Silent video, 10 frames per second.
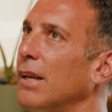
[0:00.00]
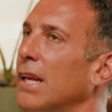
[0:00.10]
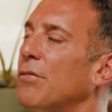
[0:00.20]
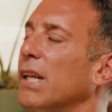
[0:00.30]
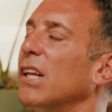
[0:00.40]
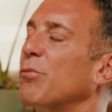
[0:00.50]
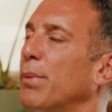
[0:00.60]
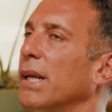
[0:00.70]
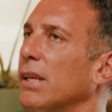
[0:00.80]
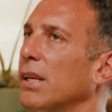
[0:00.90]
if I left
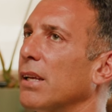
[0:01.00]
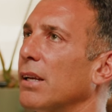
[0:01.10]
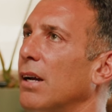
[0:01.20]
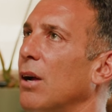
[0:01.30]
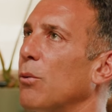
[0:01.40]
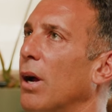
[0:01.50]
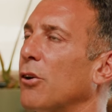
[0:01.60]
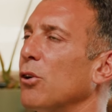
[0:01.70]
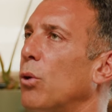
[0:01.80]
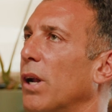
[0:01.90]
banking, I
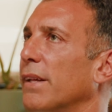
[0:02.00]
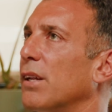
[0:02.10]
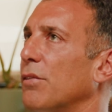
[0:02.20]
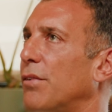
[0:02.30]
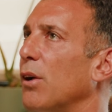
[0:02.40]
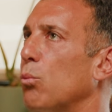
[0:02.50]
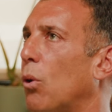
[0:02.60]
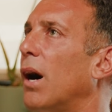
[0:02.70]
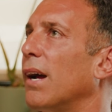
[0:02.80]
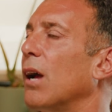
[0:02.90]
couldn't quite identify
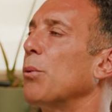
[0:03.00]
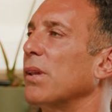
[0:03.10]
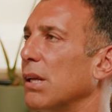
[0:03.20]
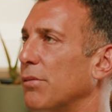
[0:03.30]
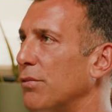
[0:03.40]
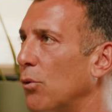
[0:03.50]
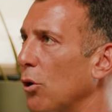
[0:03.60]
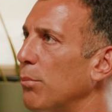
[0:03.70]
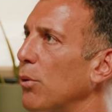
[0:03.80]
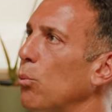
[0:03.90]
why I would leave it for,
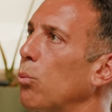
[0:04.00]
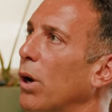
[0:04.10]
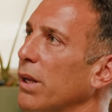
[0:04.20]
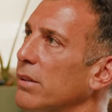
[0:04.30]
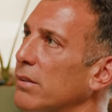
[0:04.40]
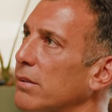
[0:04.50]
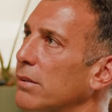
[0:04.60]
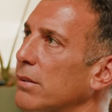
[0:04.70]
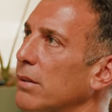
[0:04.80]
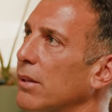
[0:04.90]
but
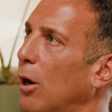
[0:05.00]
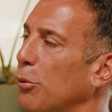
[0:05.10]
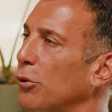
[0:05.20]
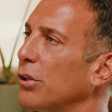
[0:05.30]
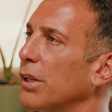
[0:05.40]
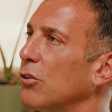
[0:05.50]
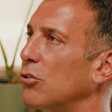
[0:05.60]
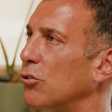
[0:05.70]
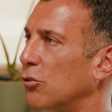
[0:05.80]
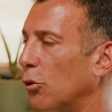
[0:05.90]
once the opportunity
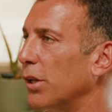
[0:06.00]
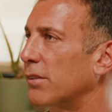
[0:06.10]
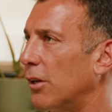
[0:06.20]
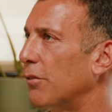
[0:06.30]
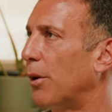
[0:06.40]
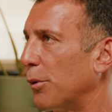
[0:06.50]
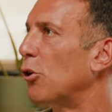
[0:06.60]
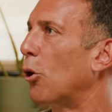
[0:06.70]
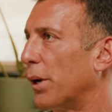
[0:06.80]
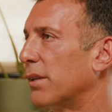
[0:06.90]
showed itself, I would
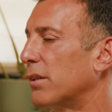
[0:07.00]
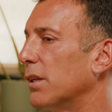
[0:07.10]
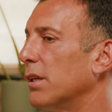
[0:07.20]
know it.